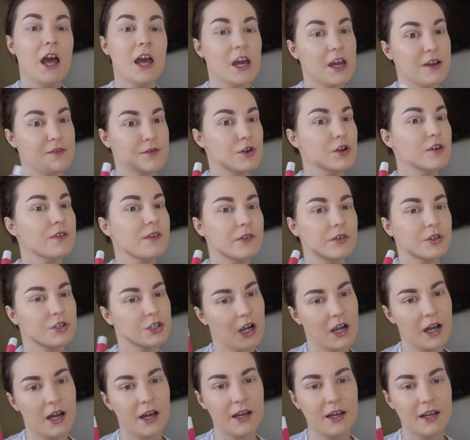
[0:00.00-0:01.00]
If you have ever
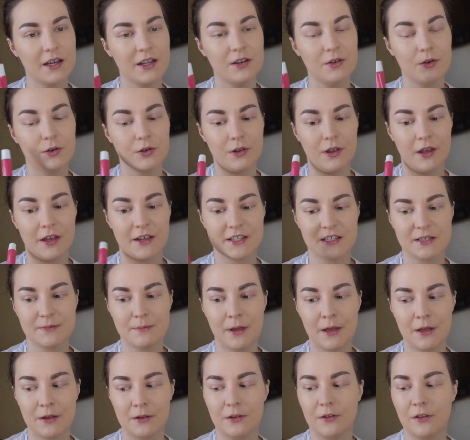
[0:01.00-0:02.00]
tried or like
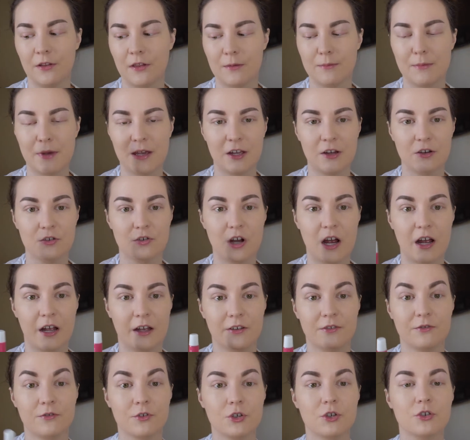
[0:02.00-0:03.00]
smelled the Mango
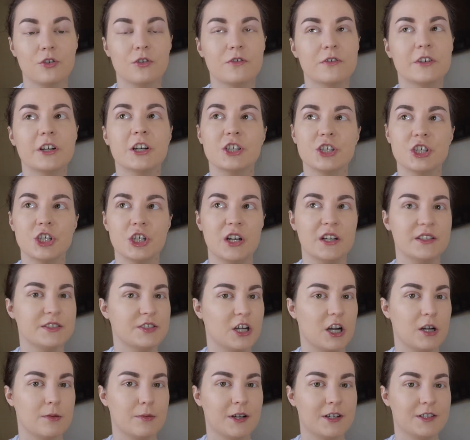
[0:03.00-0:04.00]
Dragon Fruit Refresher at
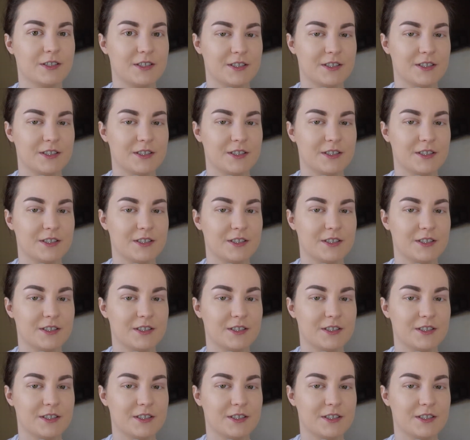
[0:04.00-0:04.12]
Starbucks,